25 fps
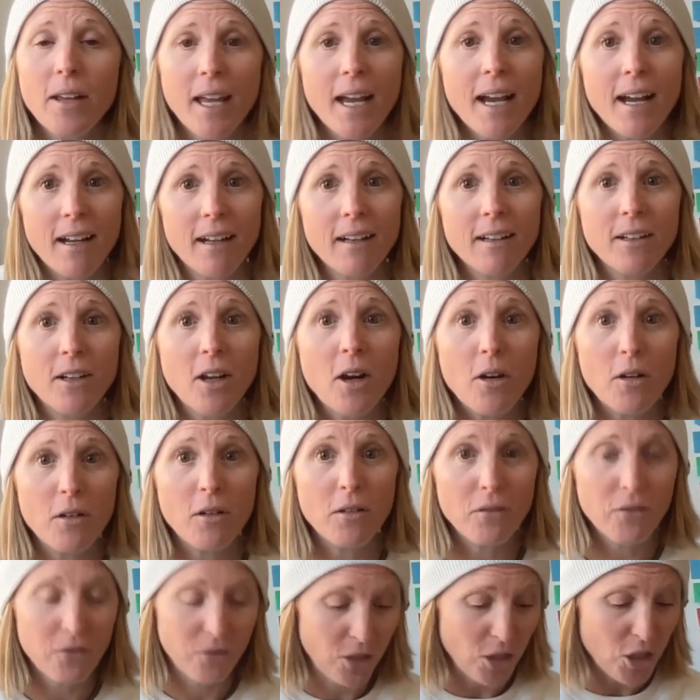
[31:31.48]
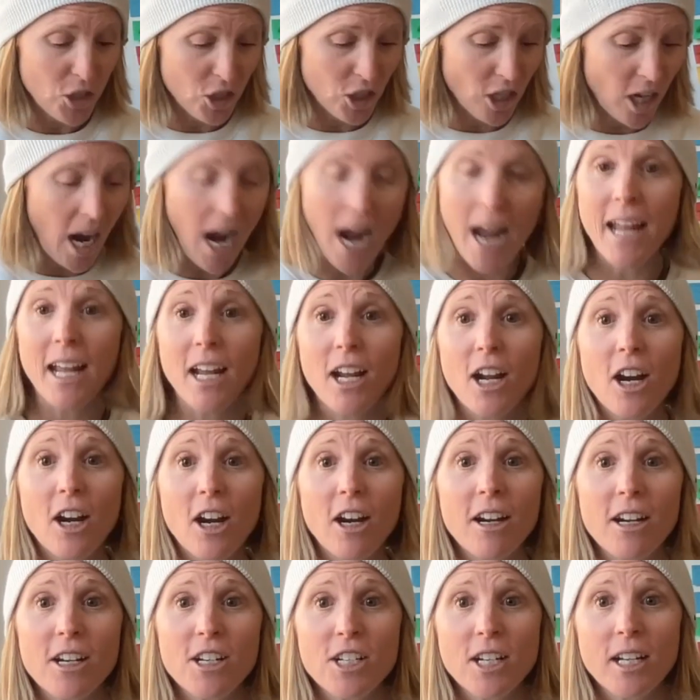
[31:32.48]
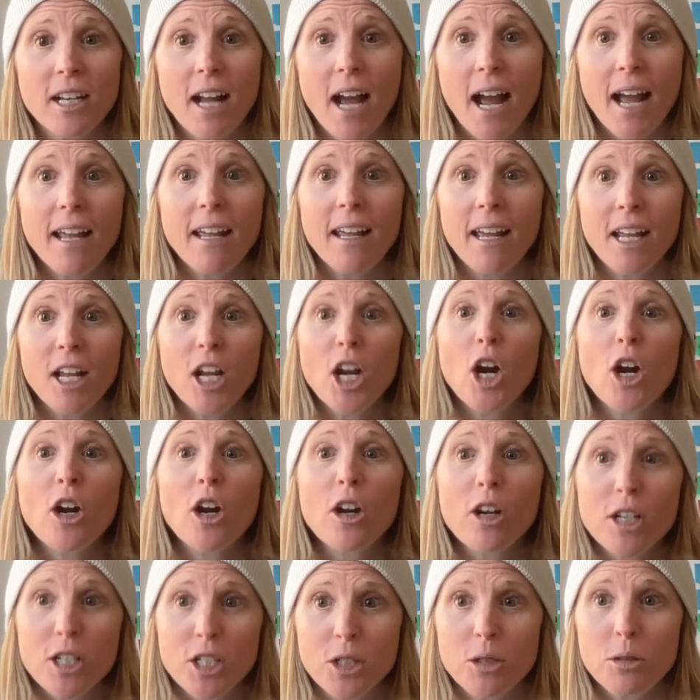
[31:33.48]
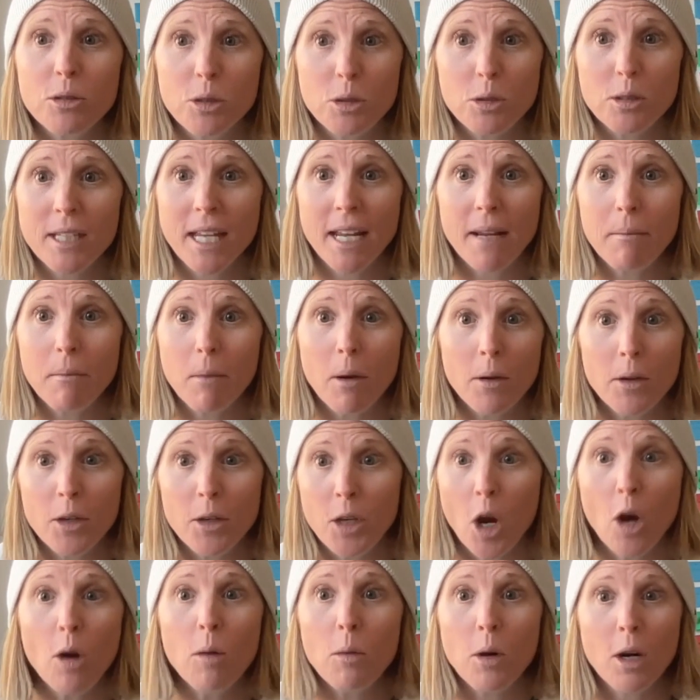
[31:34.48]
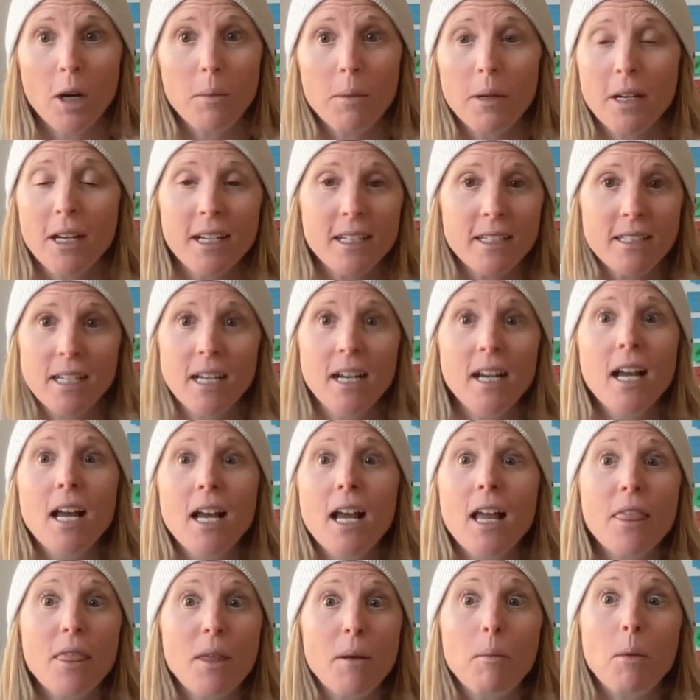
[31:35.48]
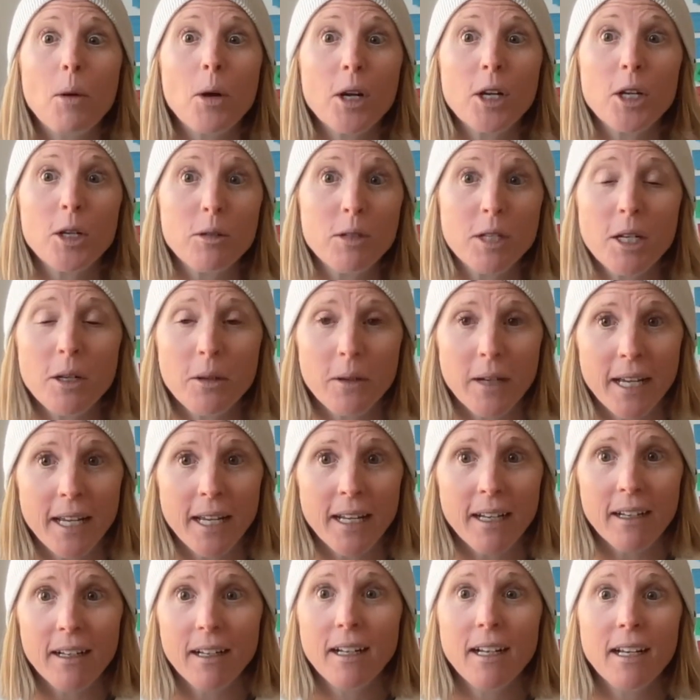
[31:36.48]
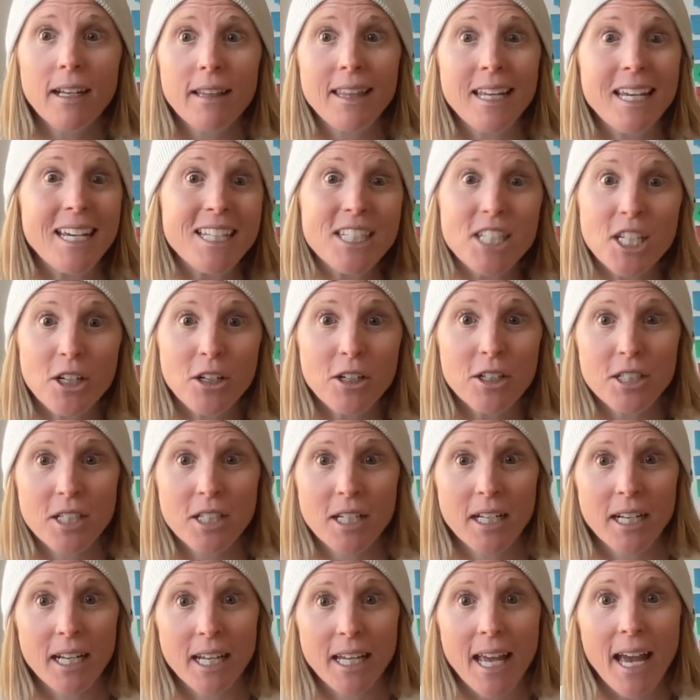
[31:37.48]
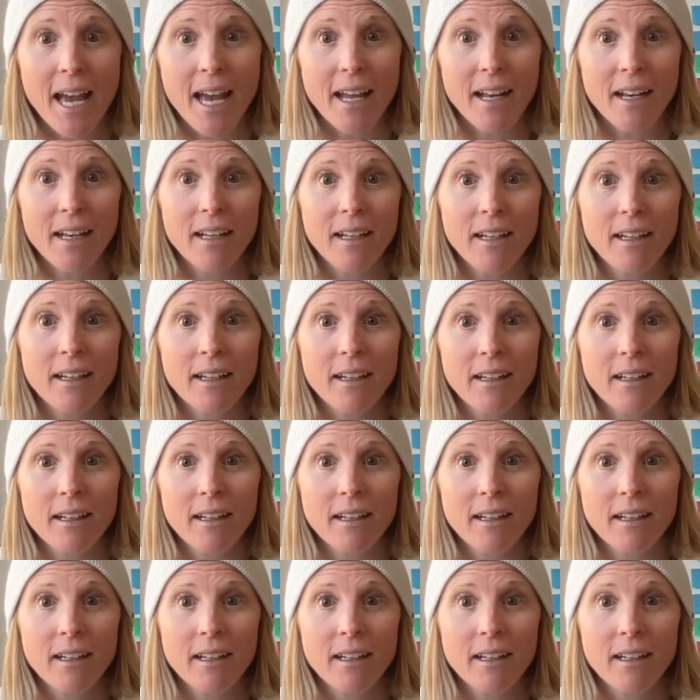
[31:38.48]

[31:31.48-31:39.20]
oh yeah no for sure i encourage it i encourage you to say no more because the more you do it the easier it's going to get.